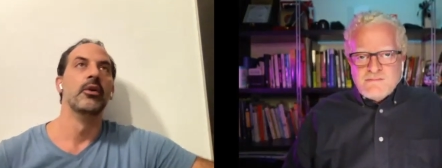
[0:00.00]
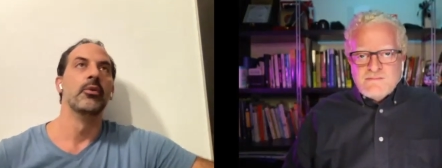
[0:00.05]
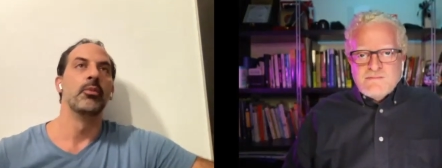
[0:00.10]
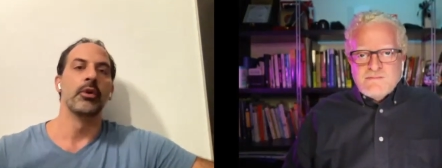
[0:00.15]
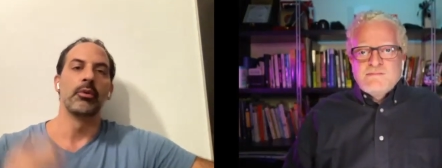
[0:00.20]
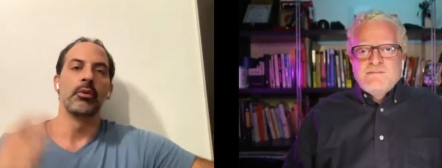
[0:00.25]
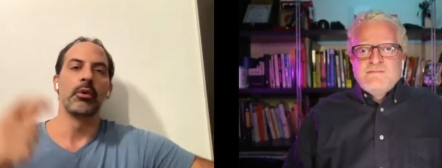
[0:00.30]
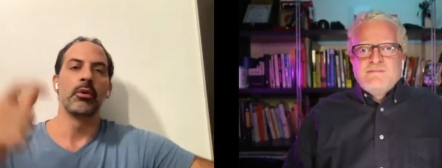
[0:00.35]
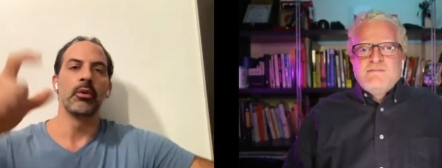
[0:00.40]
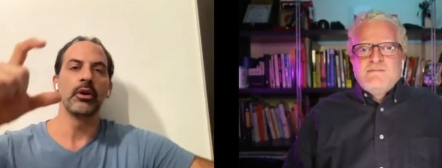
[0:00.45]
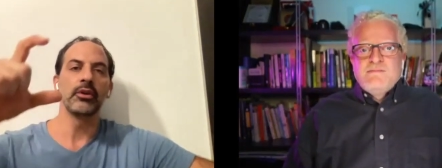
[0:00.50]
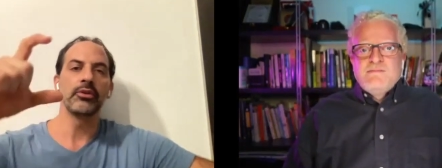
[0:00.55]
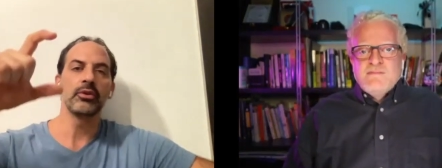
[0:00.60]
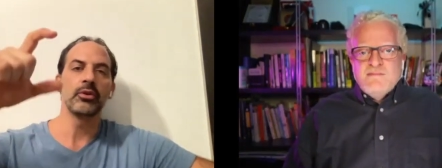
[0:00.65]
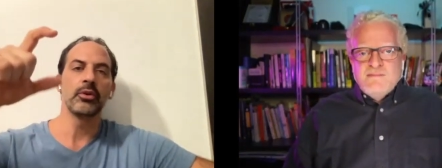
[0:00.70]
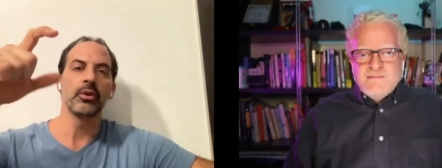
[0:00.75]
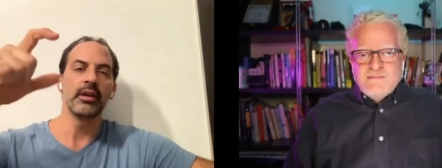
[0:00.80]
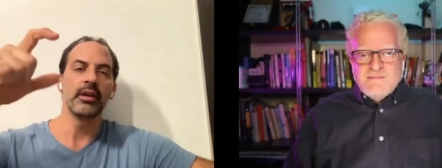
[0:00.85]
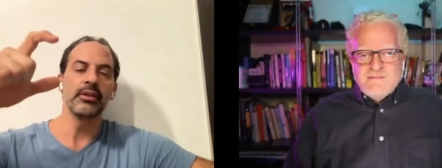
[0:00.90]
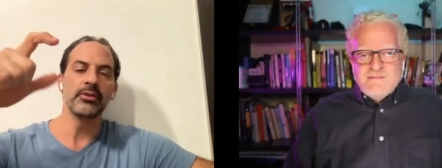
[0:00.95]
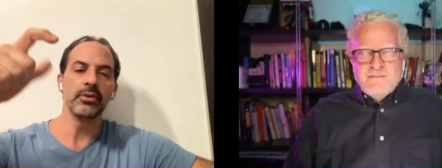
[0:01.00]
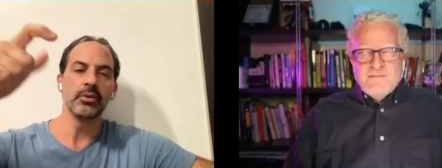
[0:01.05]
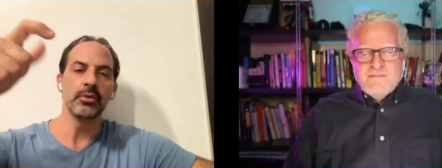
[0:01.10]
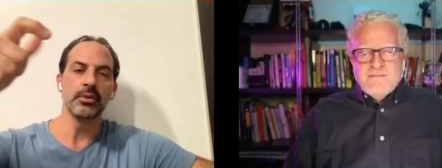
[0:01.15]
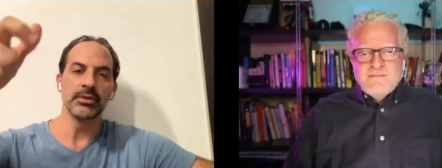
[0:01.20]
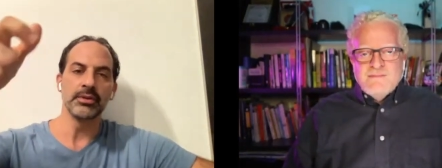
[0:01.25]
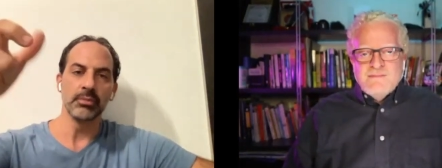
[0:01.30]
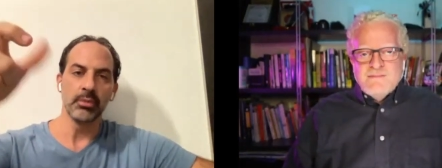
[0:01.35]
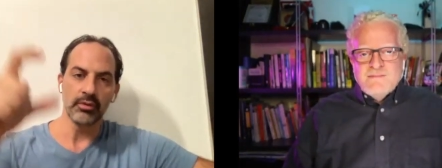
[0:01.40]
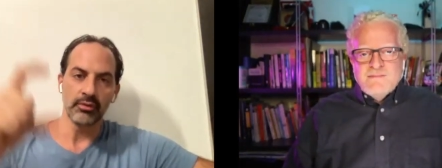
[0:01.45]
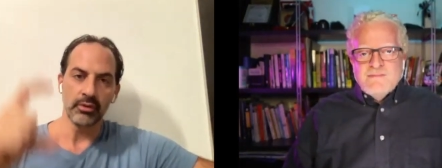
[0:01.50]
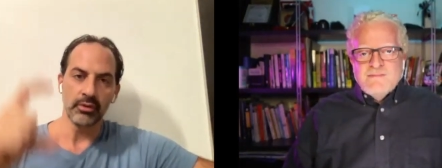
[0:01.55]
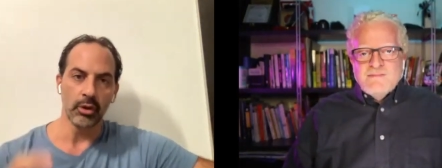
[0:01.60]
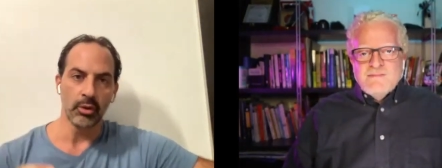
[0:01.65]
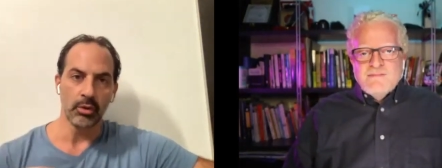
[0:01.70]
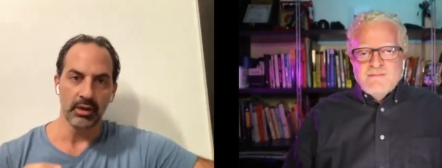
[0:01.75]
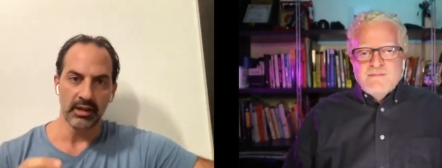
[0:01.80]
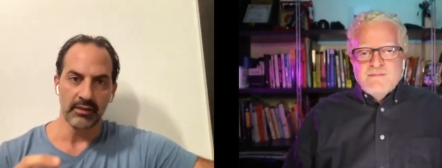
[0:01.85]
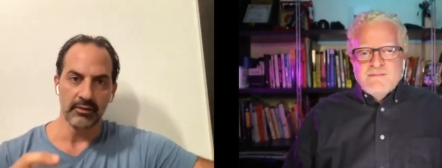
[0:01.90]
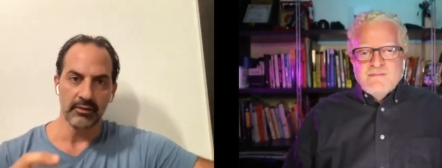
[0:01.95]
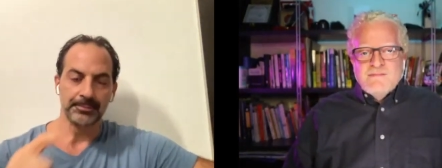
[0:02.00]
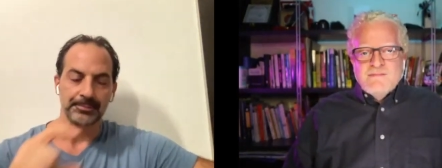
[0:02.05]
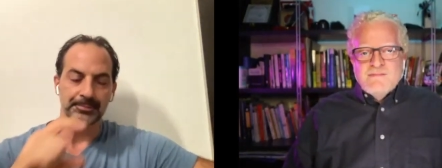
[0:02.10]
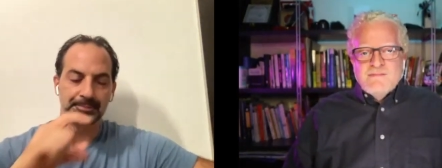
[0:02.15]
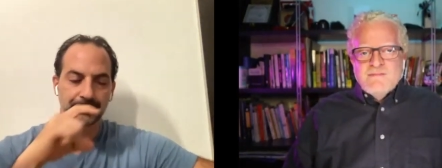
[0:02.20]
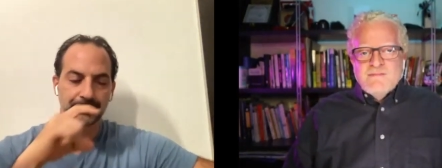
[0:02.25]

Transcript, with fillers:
Speaker 1: what we want to go into is more of the lower level